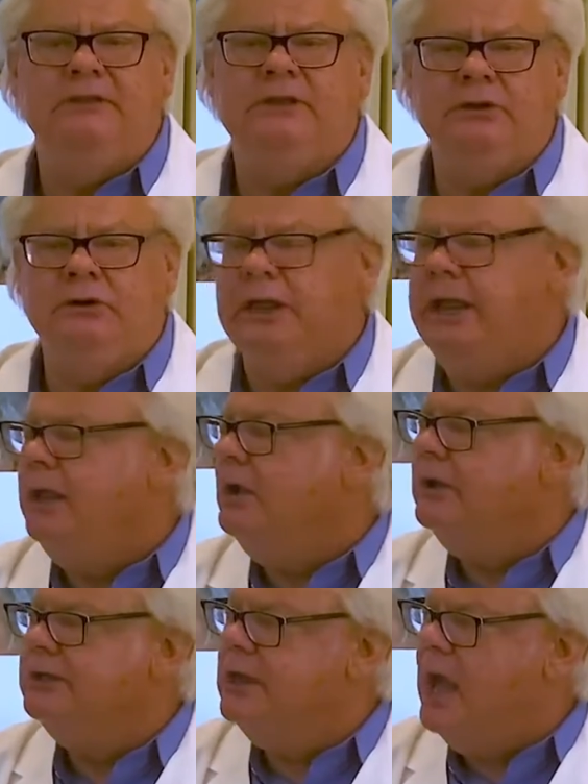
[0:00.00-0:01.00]
thin her hair
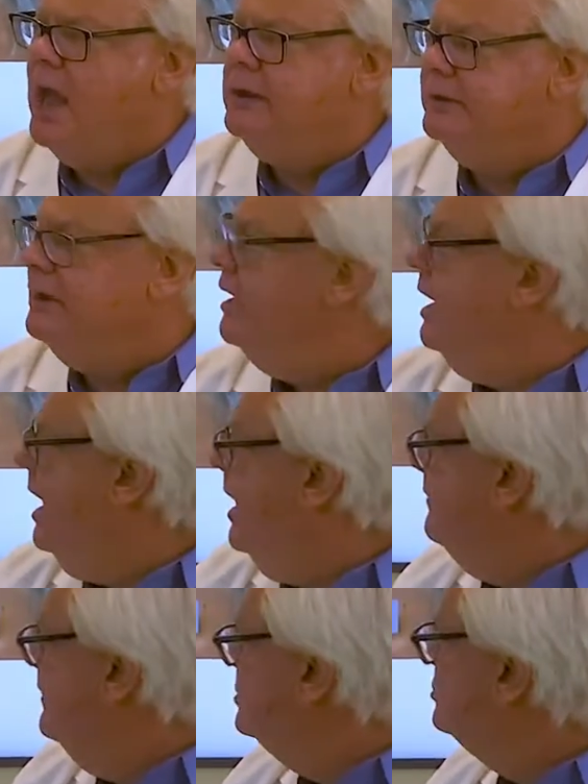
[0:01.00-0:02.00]
had gotten.
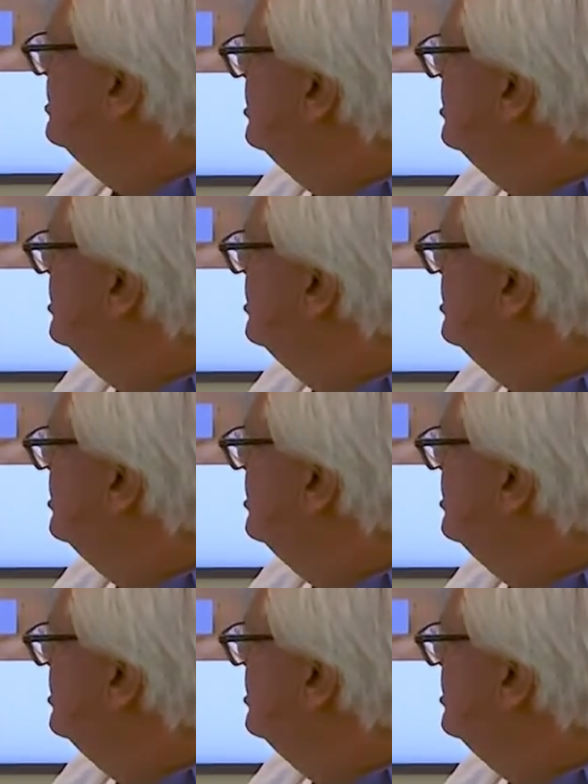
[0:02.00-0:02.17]
And this was